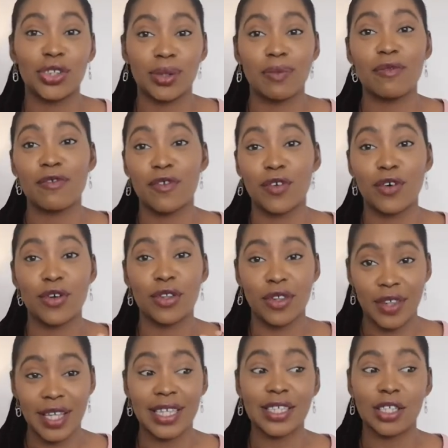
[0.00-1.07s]
them for
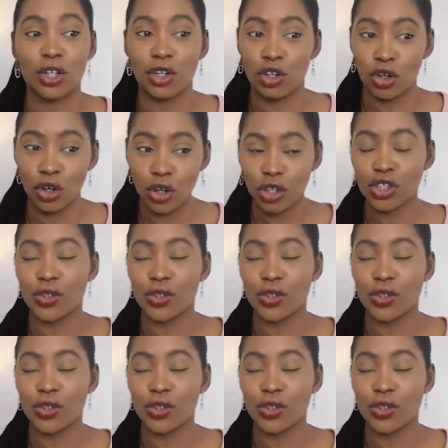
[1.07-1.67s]
this look.